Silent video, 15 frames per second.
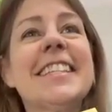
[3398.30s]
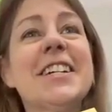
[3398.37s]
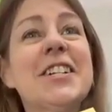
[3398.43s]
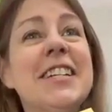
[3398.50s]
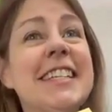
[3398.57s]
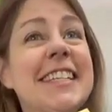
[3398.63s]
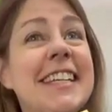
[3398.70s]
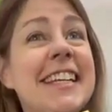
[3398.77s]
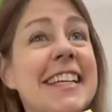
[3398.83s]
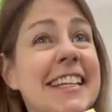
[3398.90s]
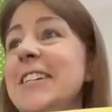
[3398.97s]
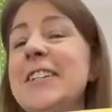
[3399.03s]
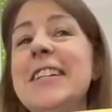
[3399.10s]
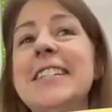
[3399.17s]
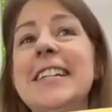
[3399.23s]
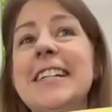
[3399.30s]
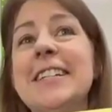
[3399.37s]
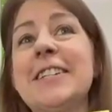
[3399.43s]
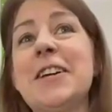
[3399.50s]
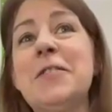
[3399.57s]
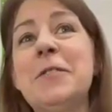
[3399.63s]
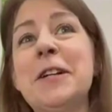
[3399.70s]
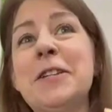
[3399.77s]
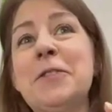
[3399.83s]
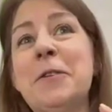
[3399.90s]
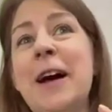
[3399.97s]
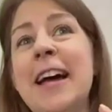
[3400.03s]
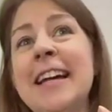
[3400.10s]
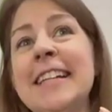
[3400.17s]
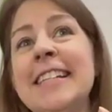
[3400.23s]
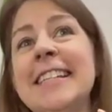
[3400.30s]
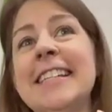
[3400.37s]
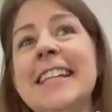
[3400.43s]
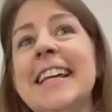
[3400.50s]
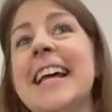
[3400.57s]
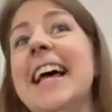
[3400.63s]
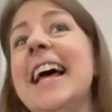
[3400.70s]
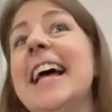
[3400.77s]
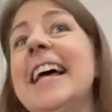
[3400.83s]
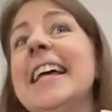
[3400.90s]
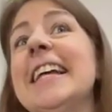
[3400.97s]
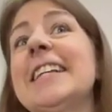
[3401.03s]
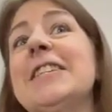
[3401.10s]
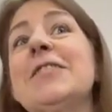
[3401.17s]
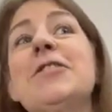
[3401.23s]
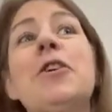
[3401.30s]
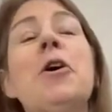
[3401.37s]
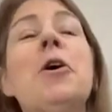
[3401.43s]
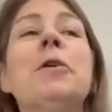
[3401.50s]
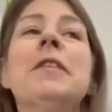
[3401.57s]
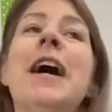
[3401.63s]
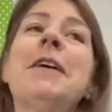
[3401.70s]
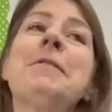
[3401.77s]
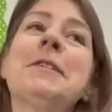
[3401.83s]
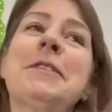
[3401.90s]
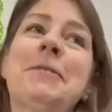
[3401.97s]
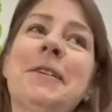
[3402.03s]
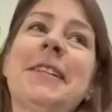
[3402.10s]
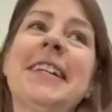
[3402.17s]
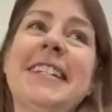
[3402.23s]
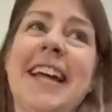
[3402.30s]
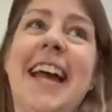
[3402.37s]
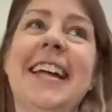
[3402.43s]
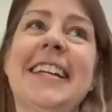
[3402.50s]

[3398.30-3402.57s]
36? 36 going twice? So that was really